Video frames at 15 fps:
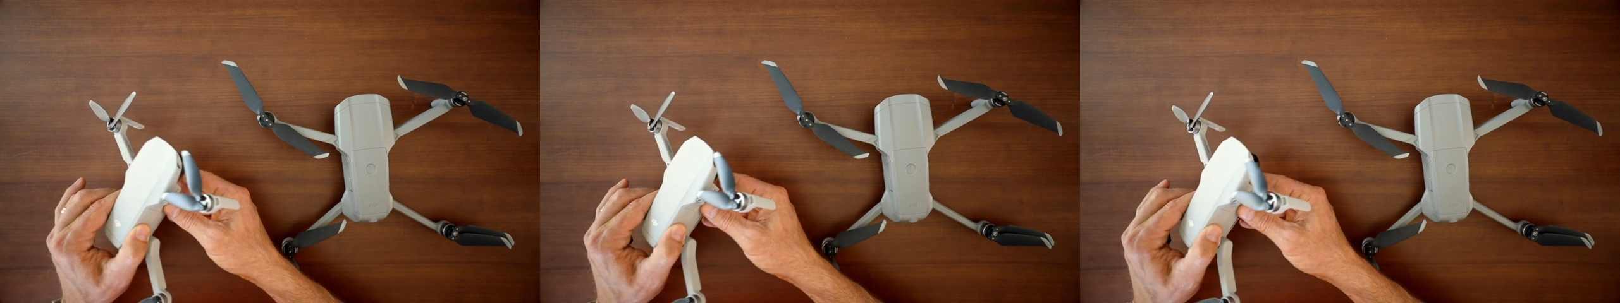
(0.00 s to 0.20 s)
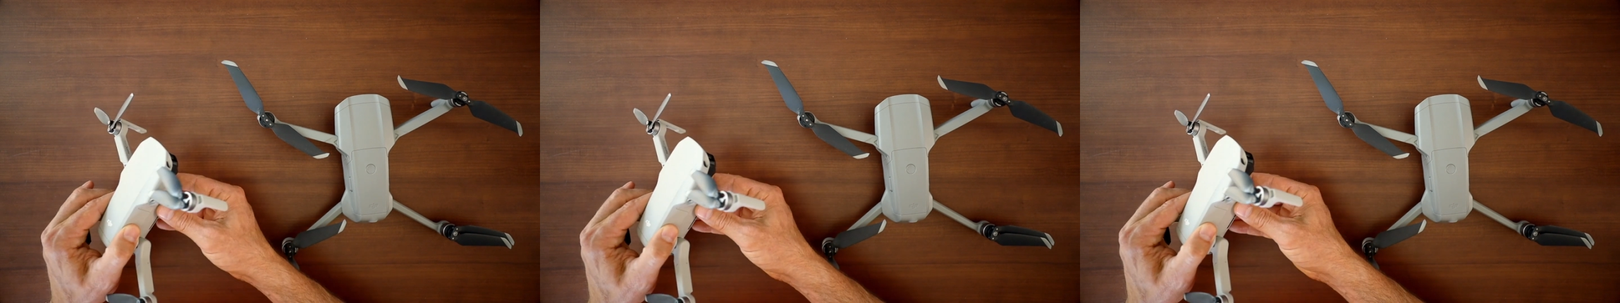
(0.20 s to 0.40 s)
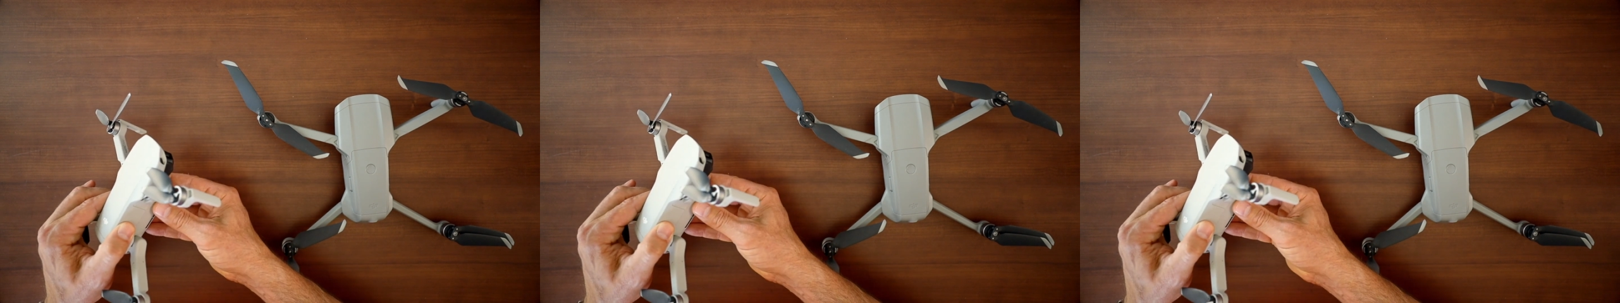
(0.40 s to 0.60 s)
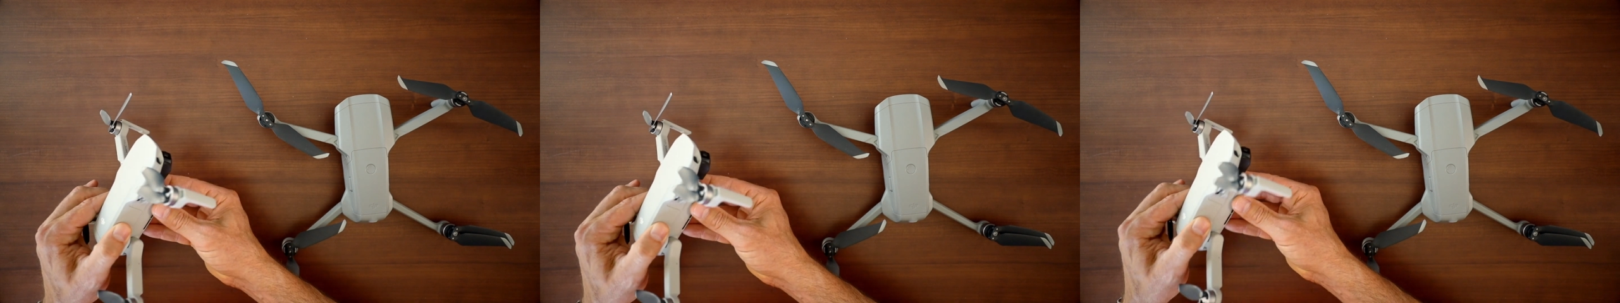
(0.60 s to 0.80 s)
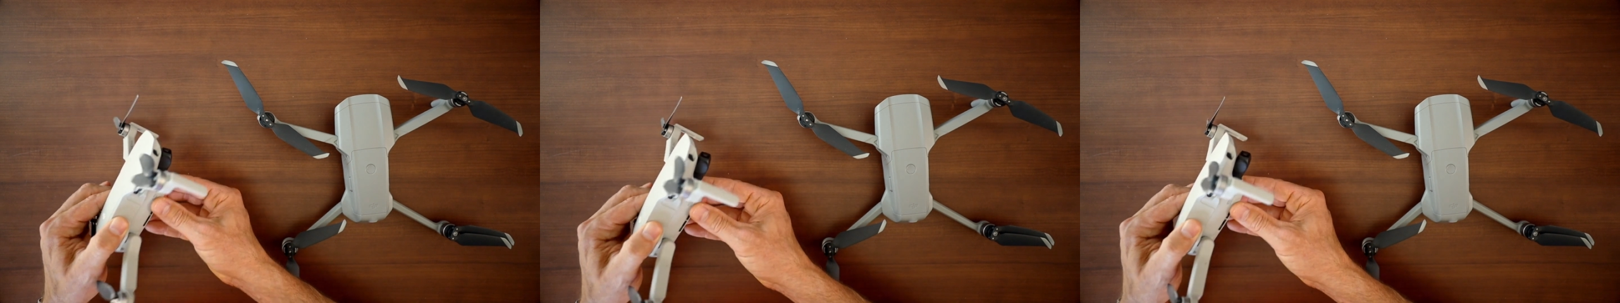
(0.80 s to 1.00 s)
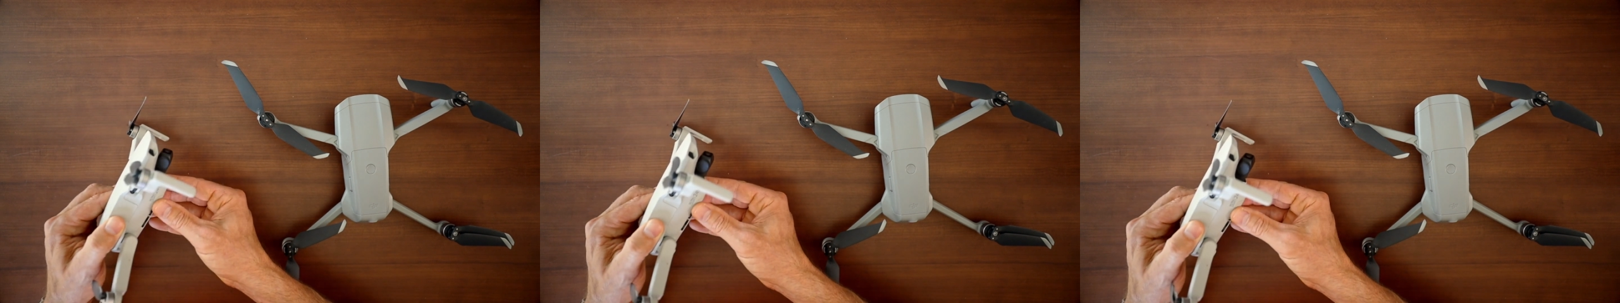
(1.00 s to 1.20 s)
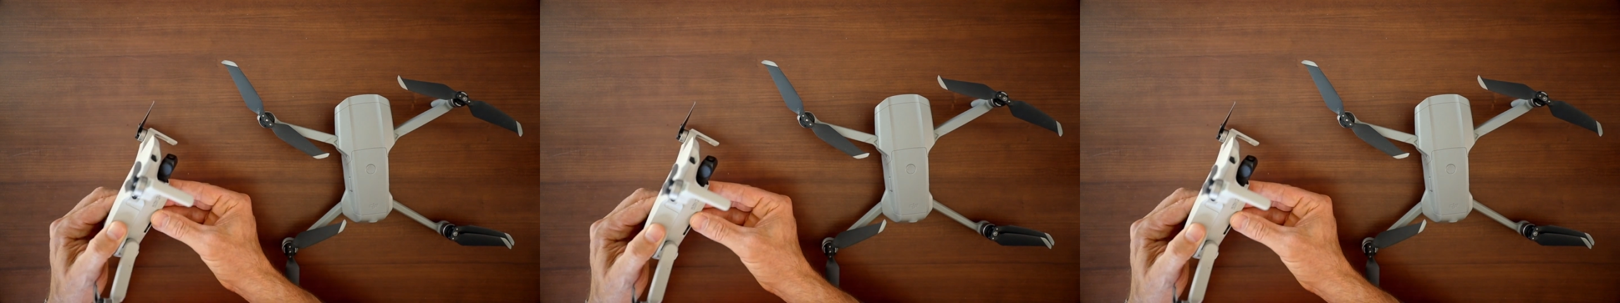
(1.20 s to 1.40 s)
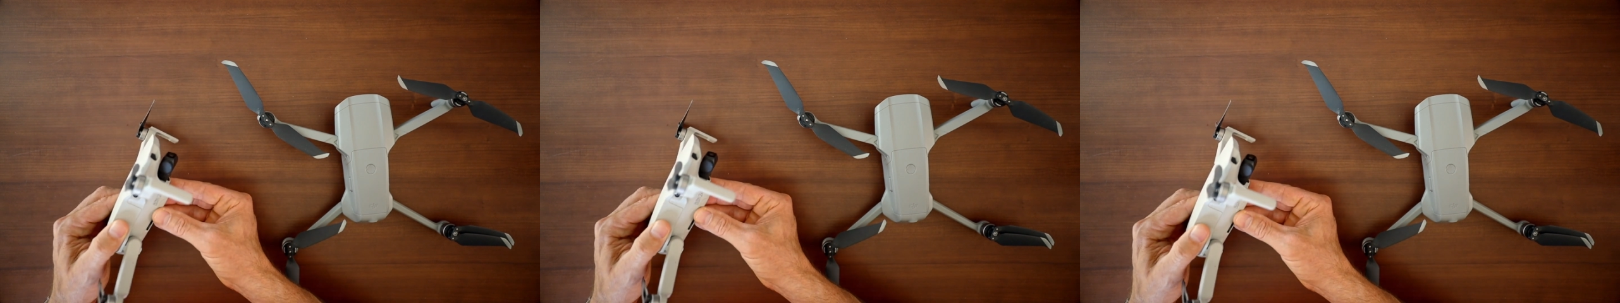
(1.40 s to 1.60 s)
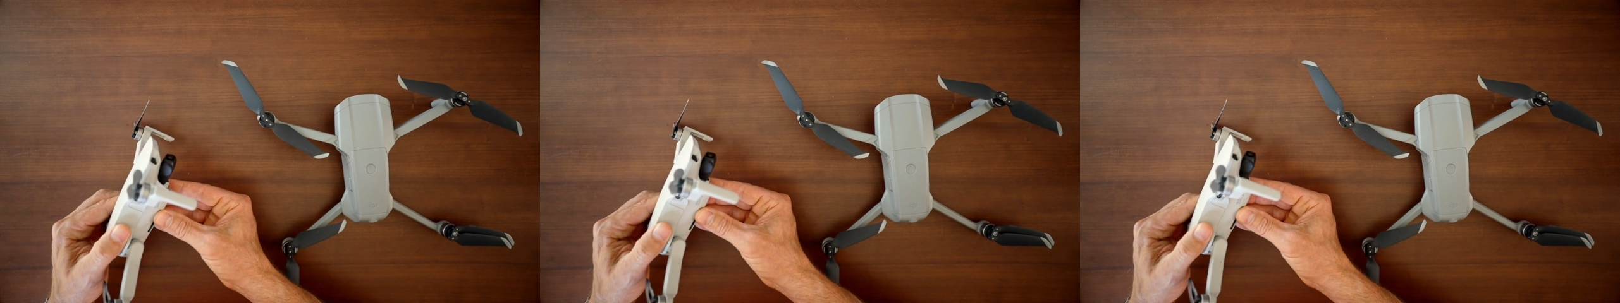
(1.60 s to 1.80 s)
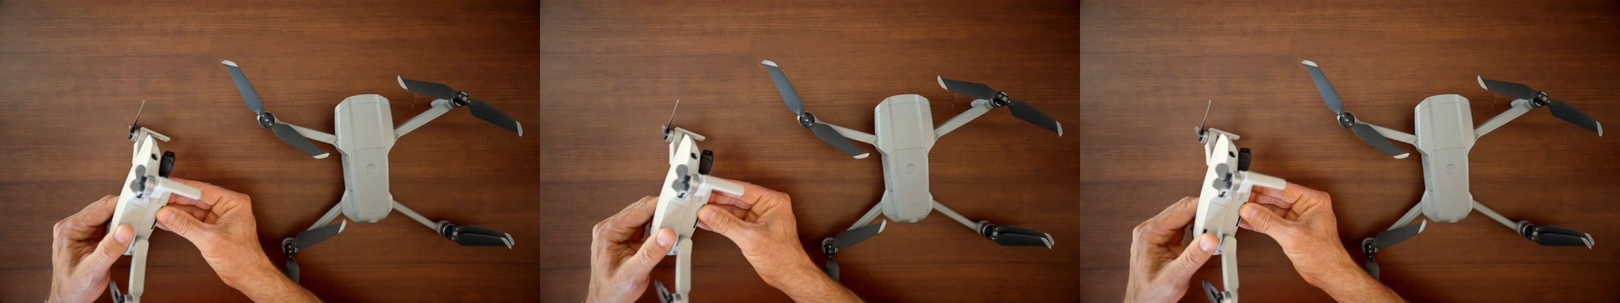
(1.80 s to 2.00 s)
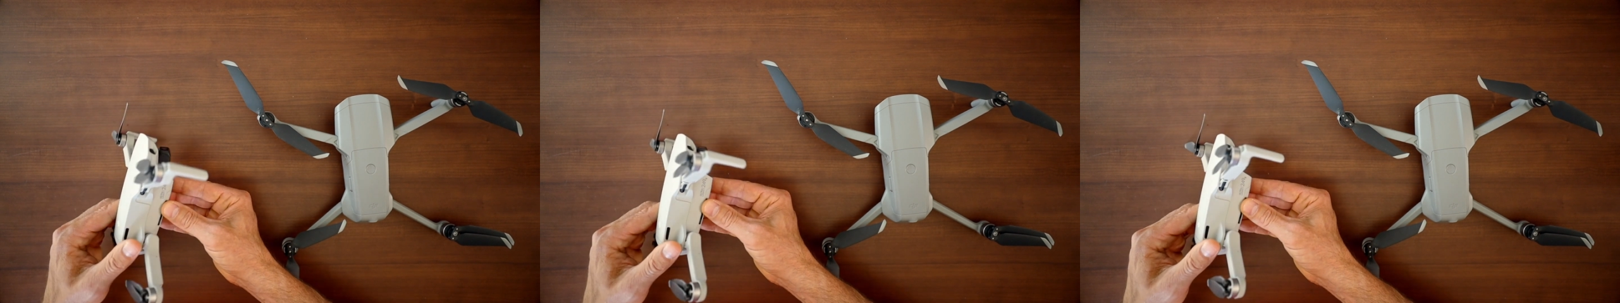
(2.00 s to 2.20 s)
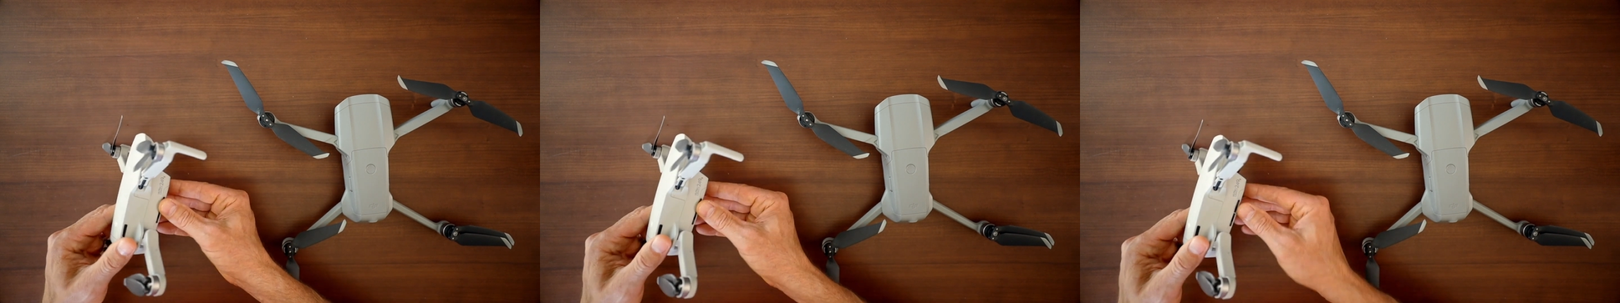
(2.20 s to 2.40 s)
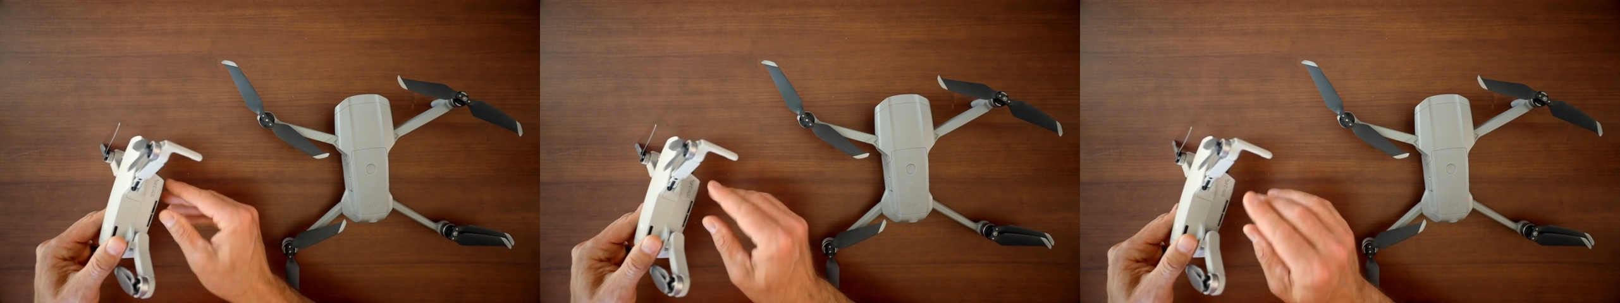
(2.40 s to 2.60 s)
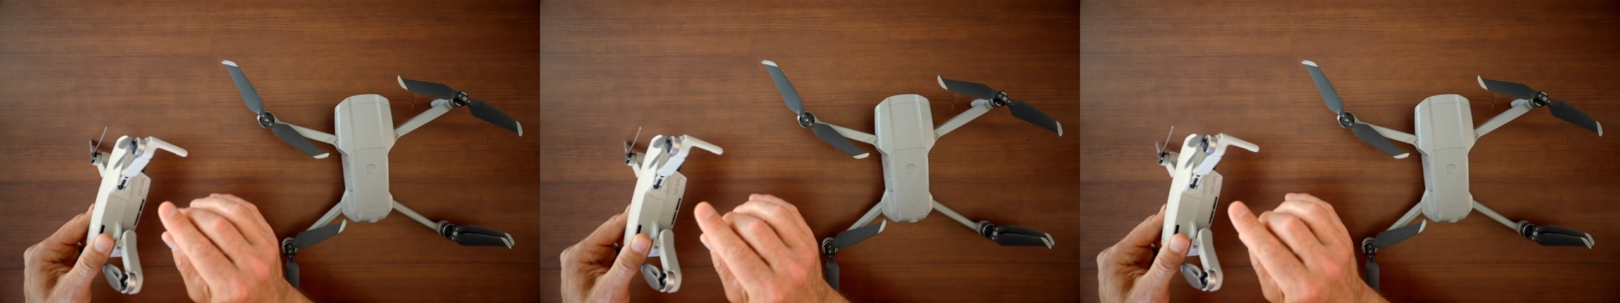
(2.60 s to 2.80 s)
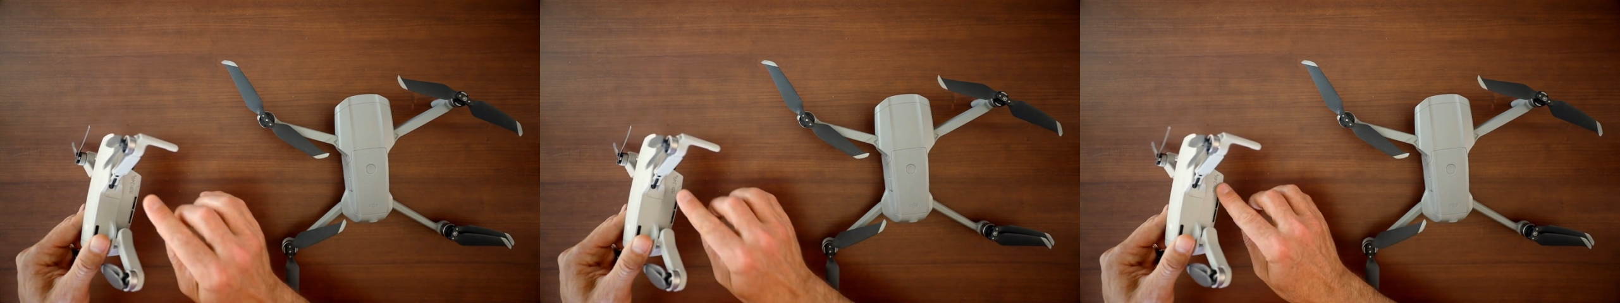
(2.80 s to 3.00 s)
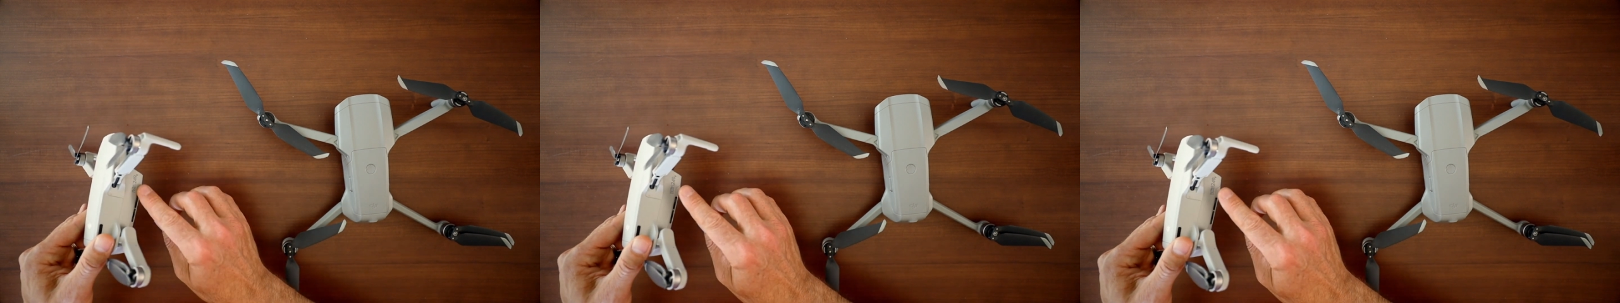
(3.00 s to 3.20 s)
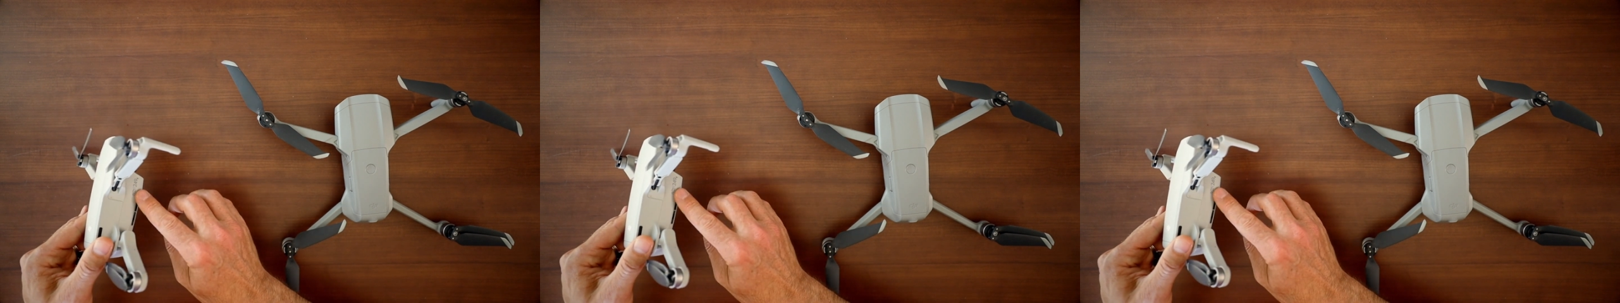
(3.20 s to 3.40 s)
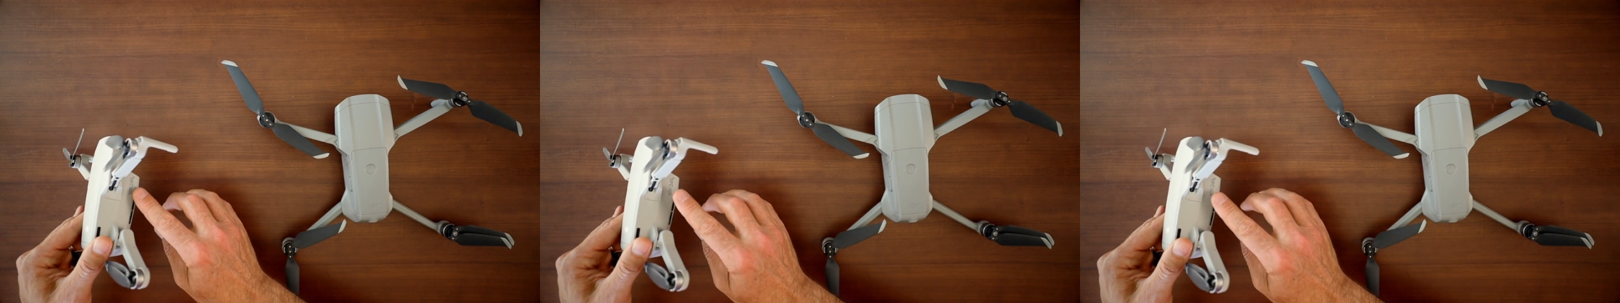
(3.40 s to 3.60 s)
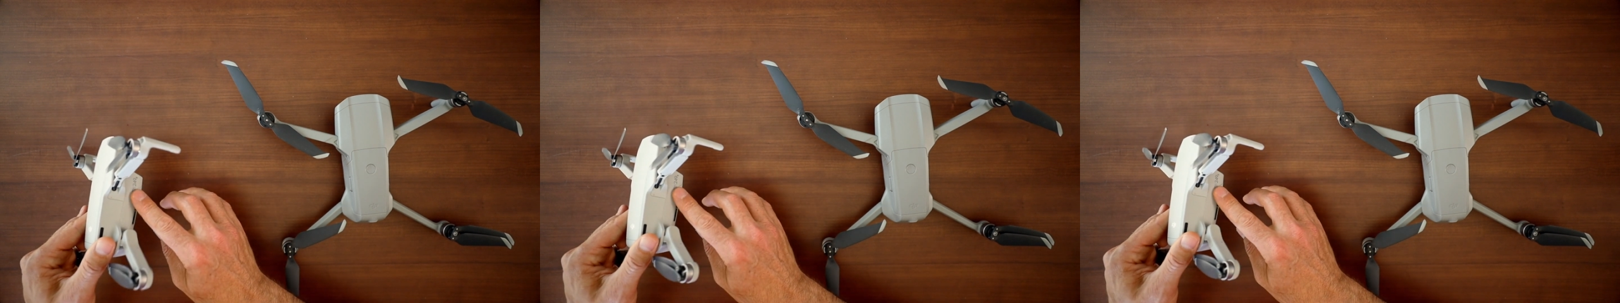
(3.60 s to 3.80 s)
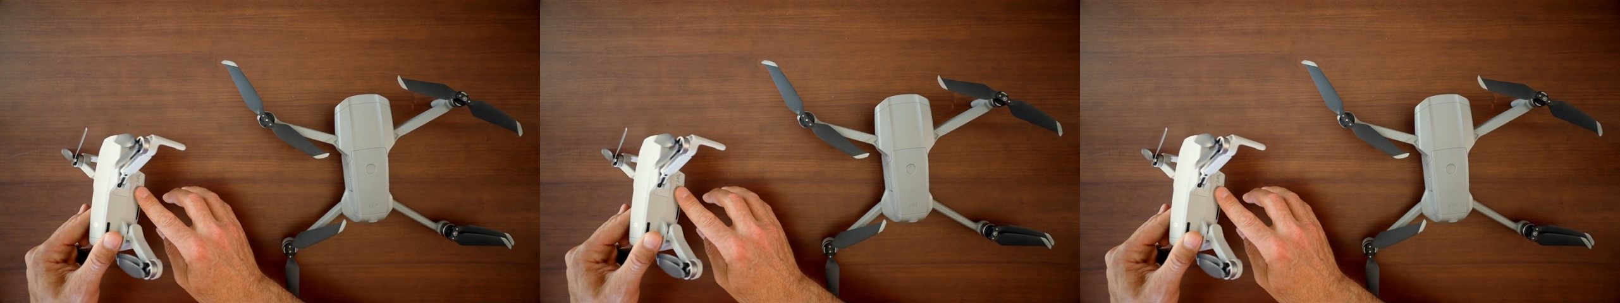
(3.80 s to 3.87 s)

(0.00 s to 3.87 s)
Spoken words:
[unreadable: no face in view]